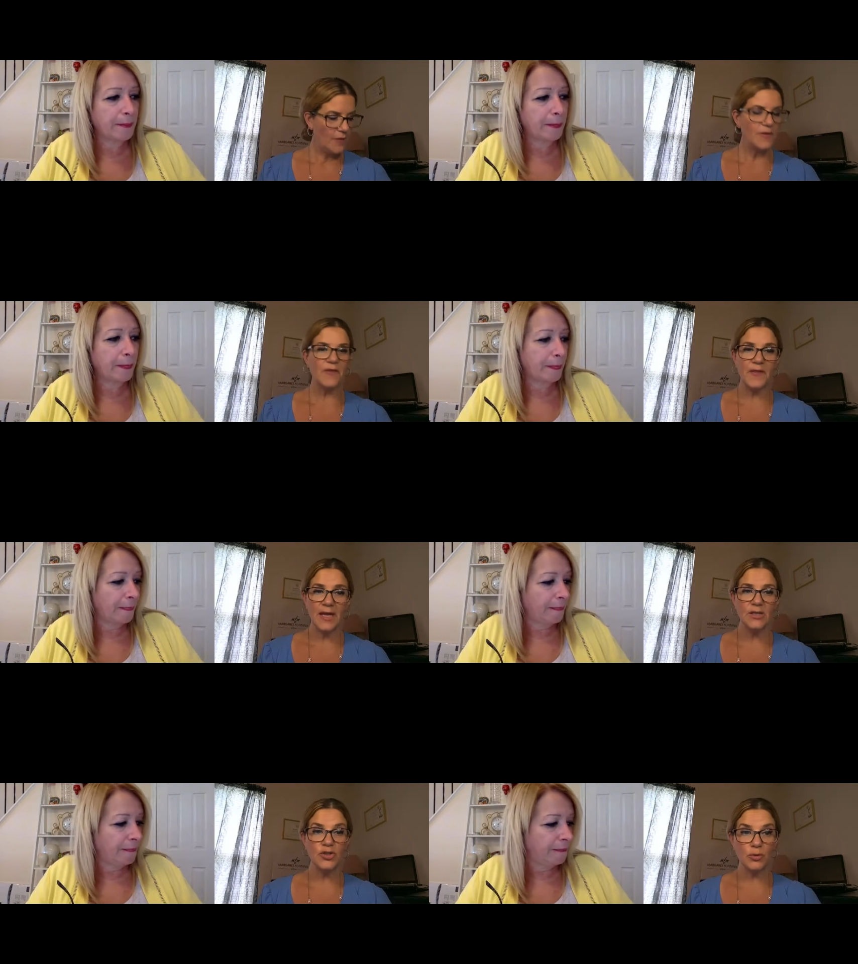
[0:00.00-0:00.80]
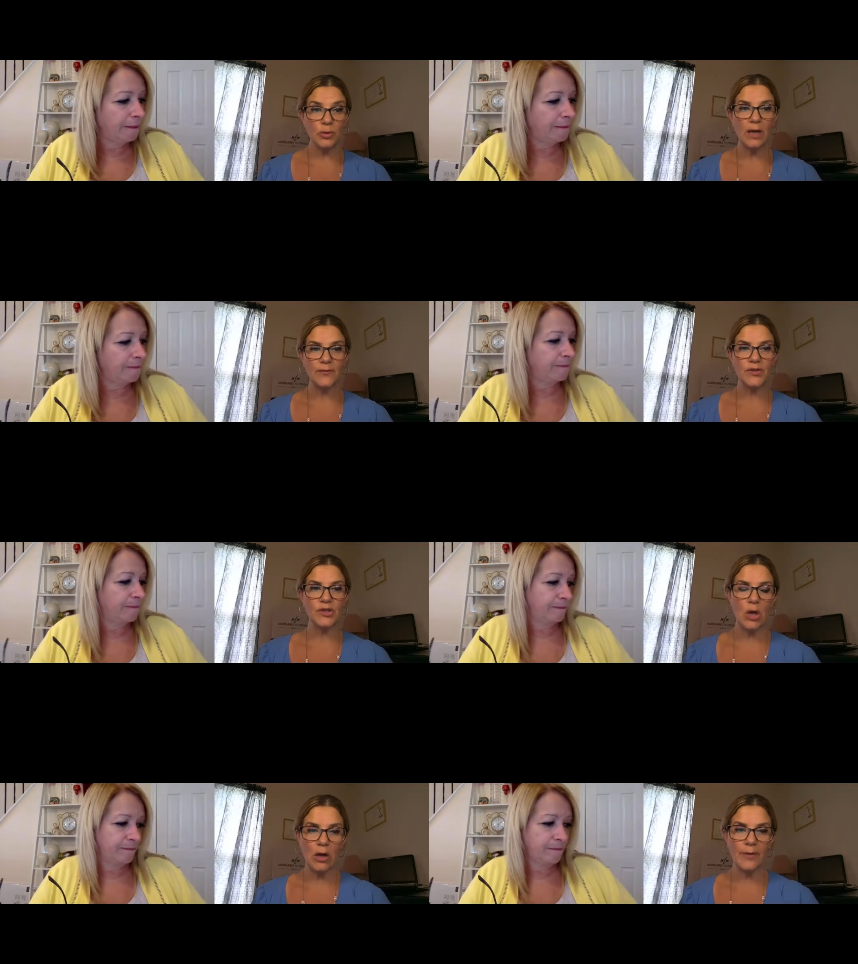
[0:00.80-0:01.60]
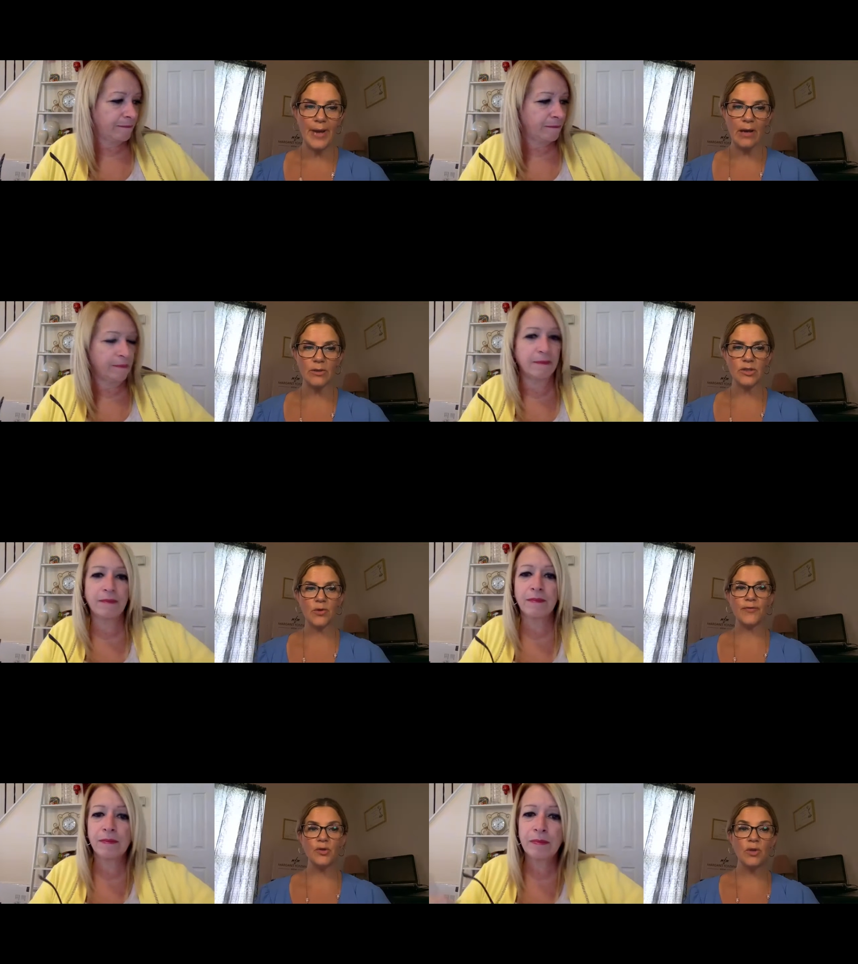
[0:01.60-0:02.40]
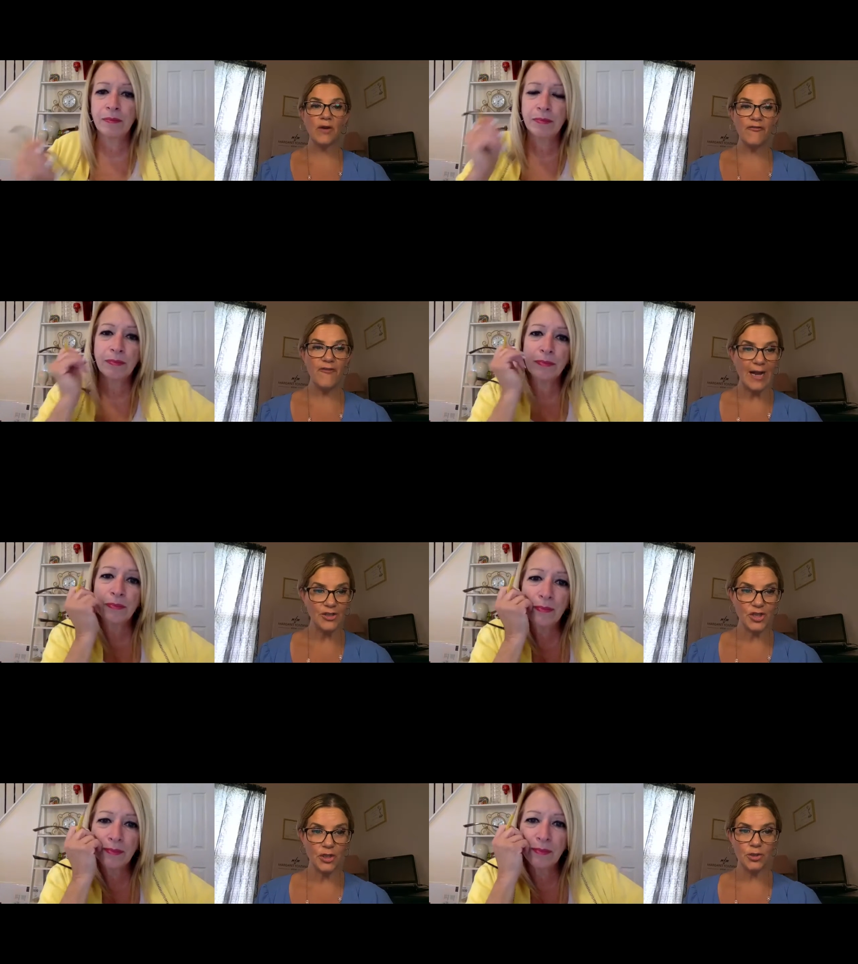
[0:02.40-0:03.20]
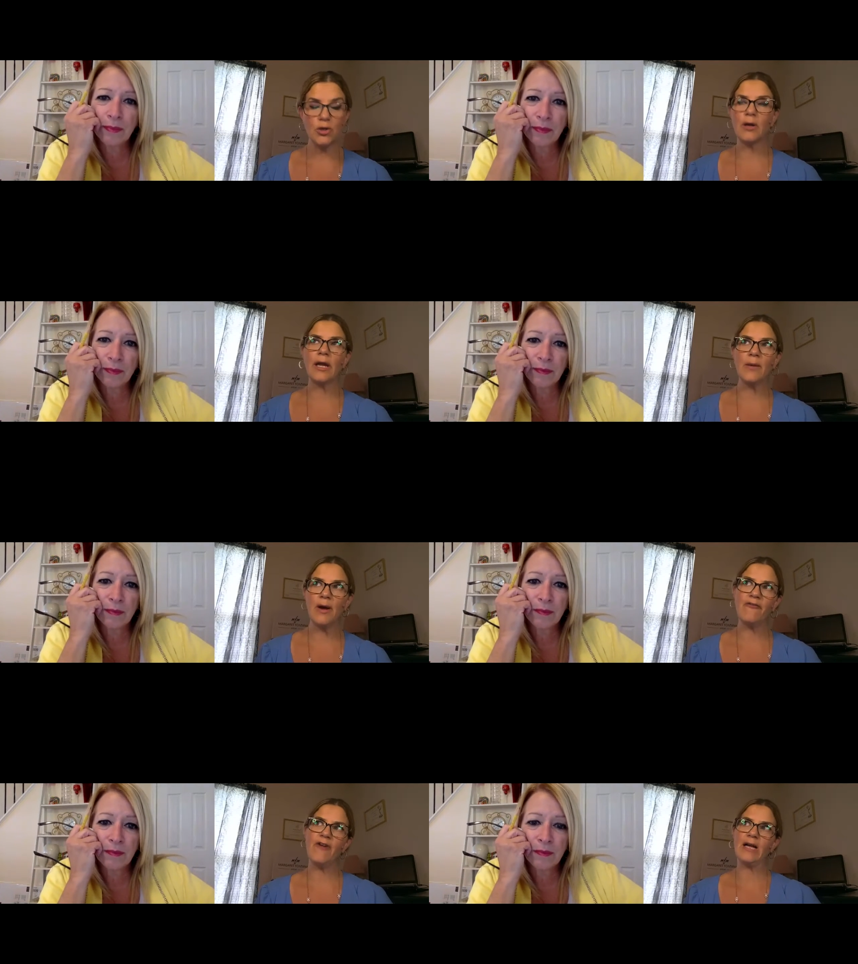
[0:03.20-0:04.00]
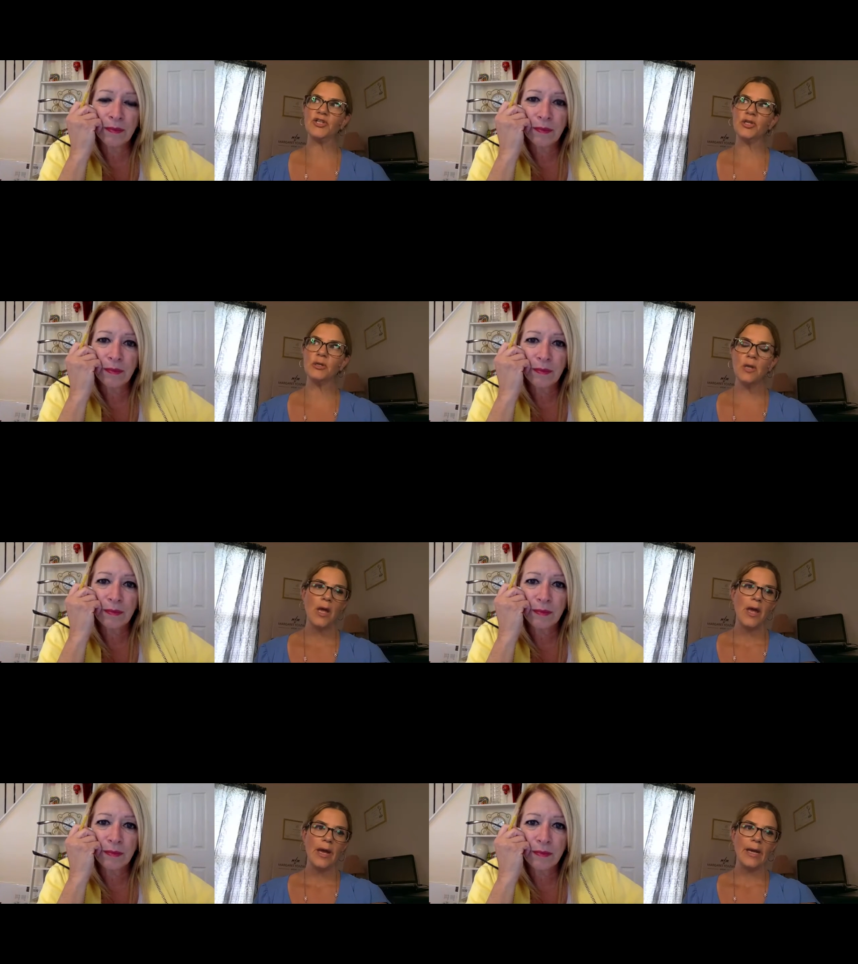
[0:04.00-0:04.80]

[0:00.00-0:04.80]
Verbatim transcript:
Speaker 1: the things you love to talk about. So if you love fashion, you're talking about fashion.